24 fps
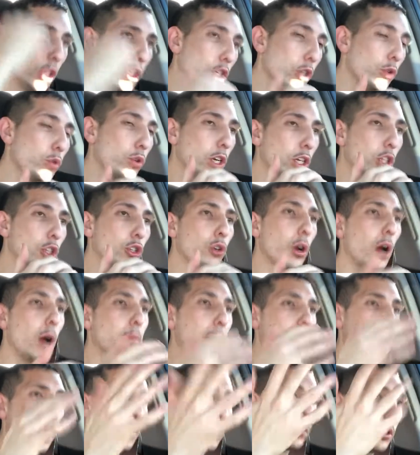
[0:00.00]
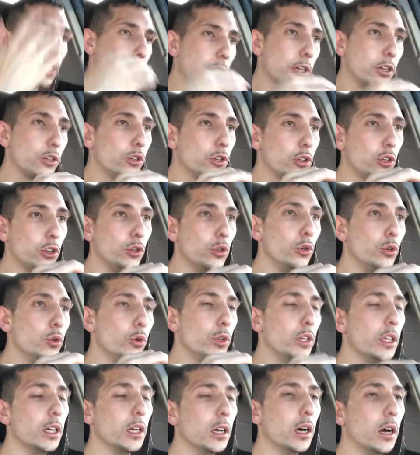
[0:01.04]
you can drop down like
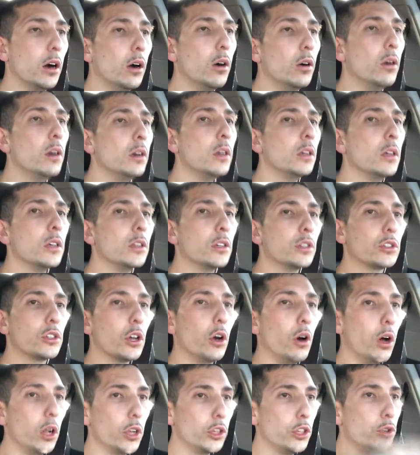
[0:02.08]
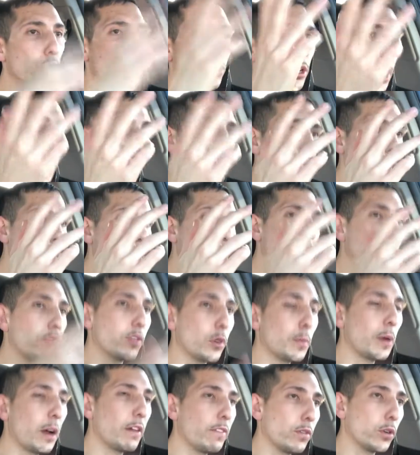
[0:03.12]
2, So I'll do 10
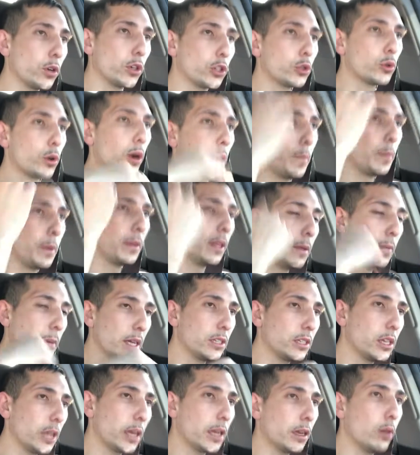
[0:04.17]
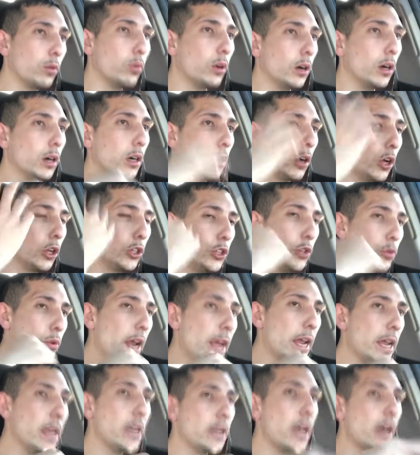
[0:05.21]
for my first rep, and then my second one, I'll do
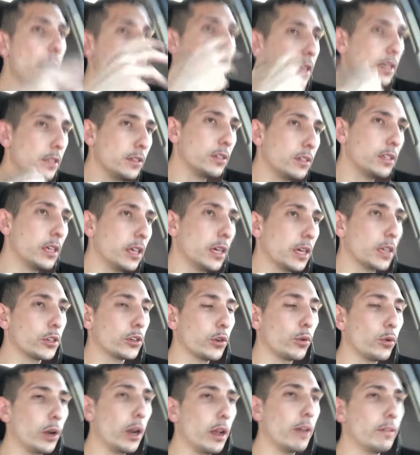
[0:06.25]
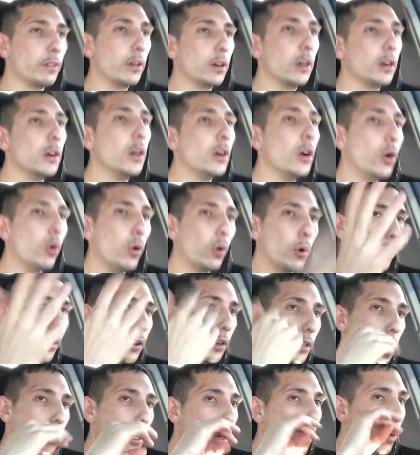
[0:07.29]
8, and then 6 or whatever. Or,
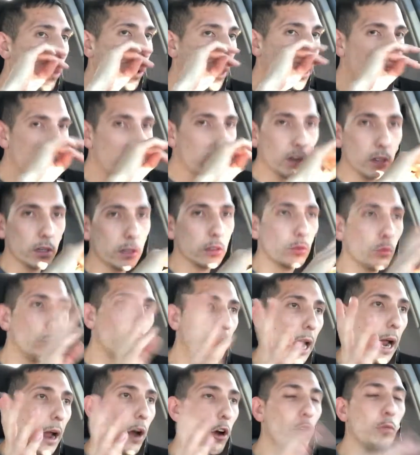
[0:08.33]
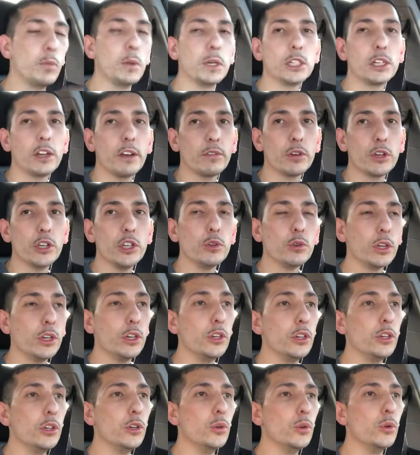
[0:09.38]
how much ever you can
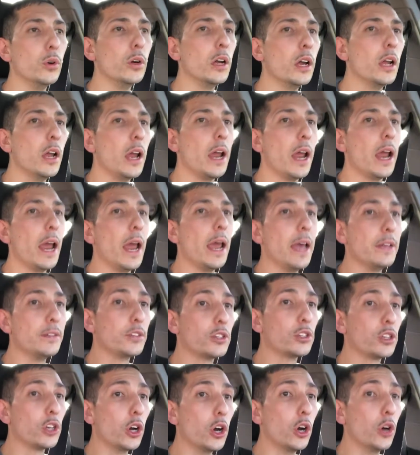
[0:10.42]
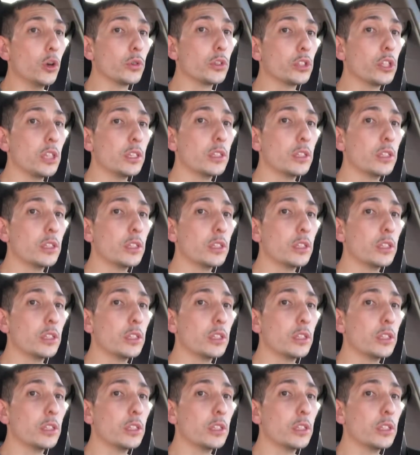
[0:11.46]
do. And so